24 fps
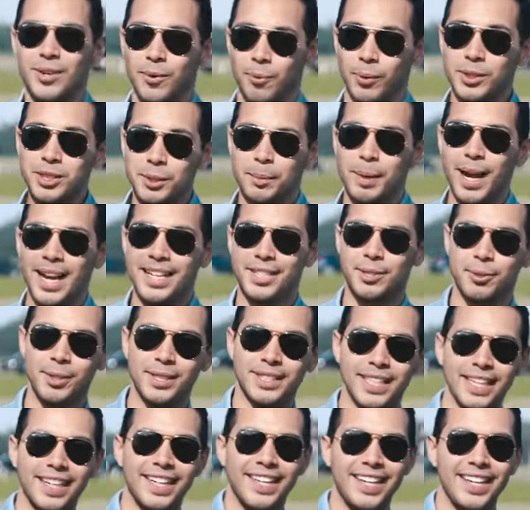What's up guys,
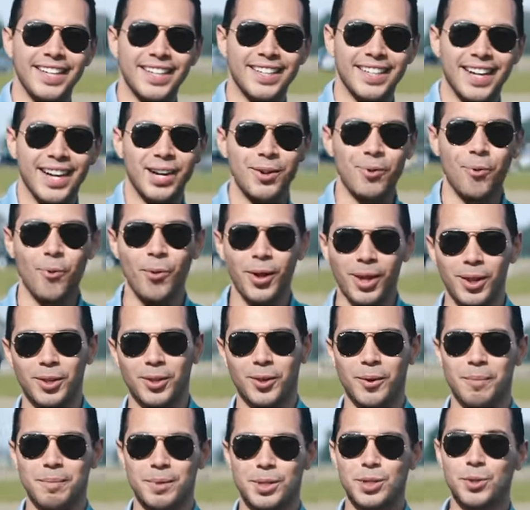Christian here and
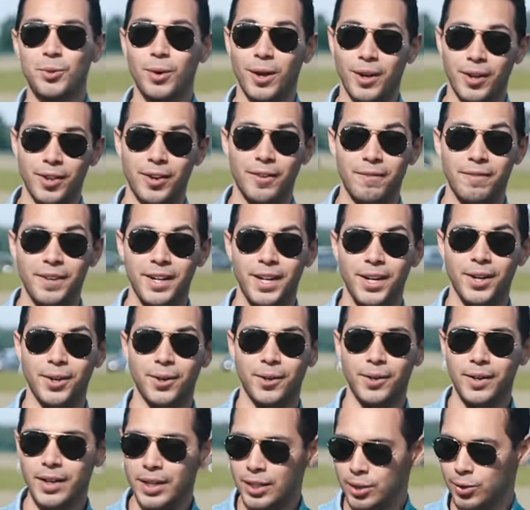welcome to another
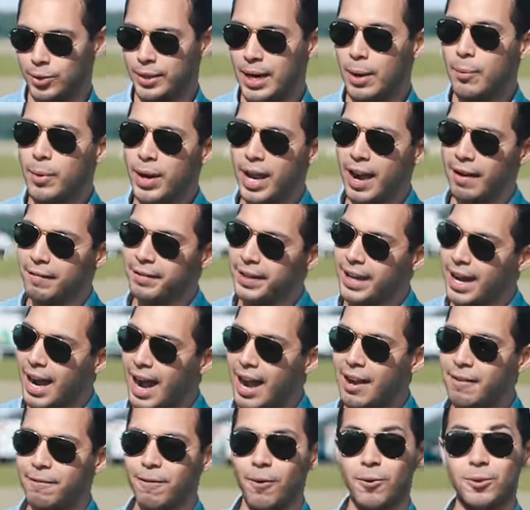video. Today we have the
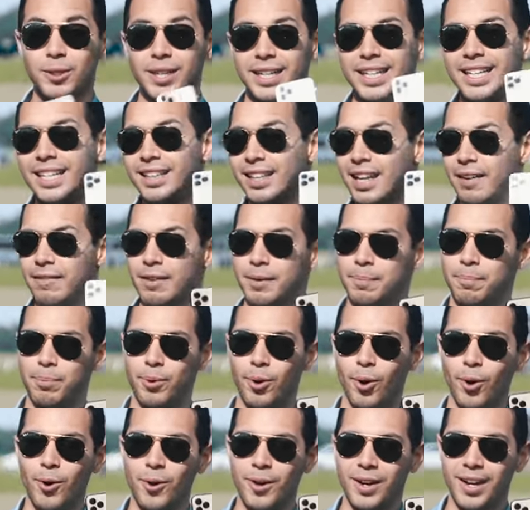iPhone 11
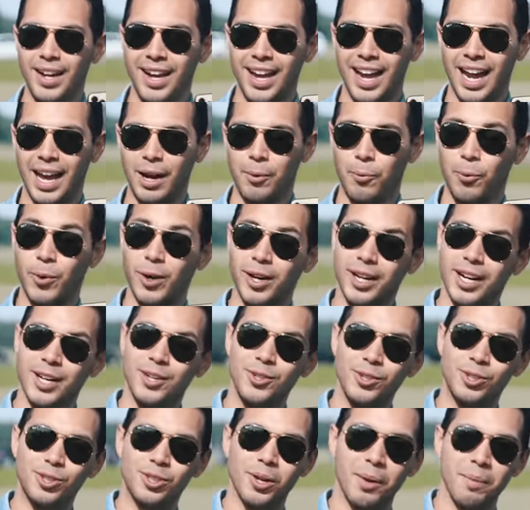Pro and we're gonna
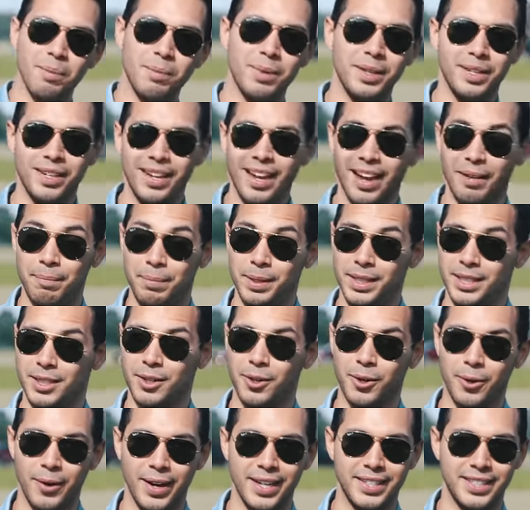do something a bit
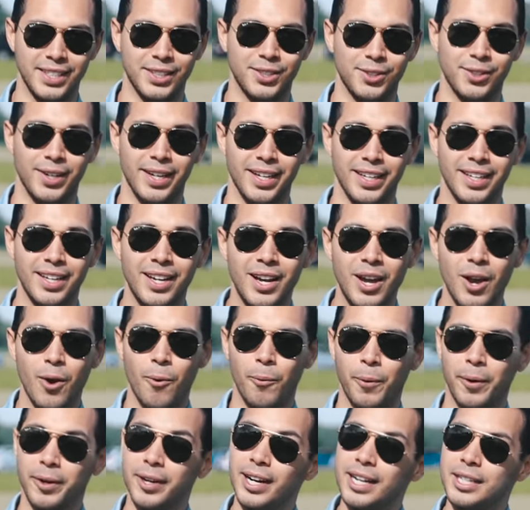crazy today.
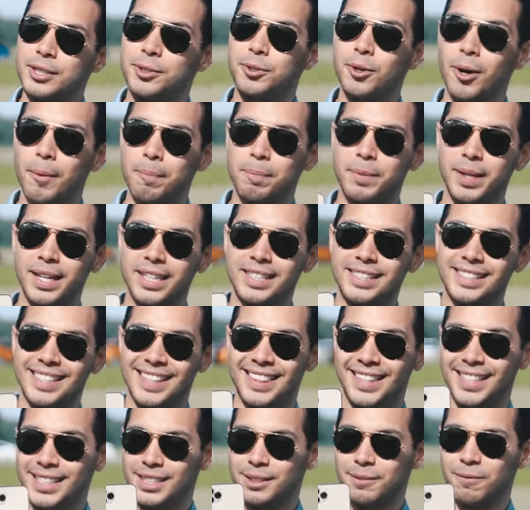We're gonna drop
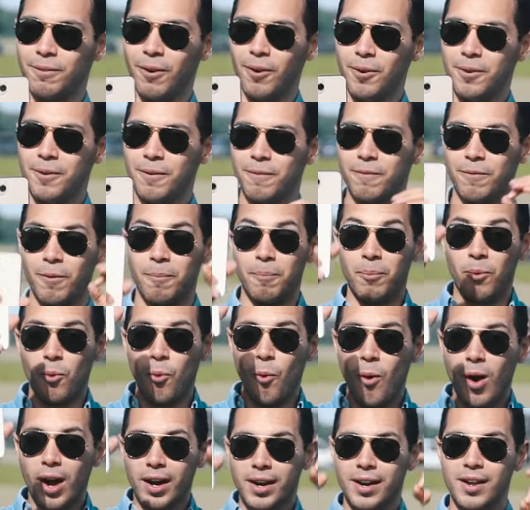test this phone from
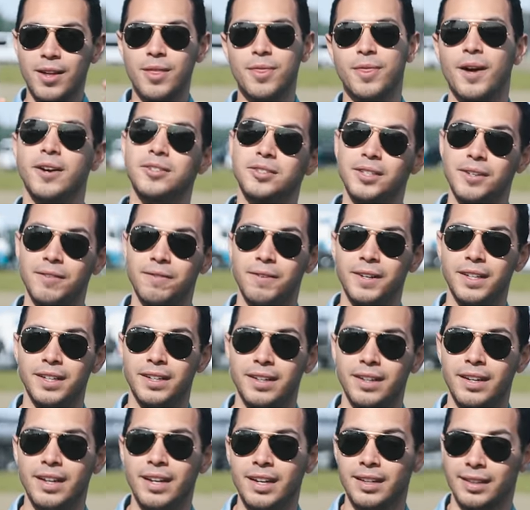1,000 feet
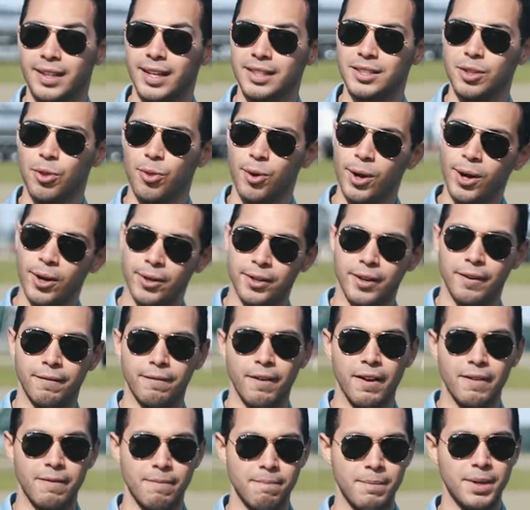that's
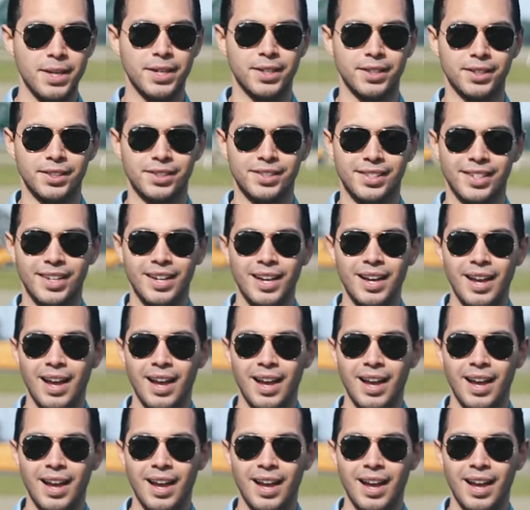305 meters.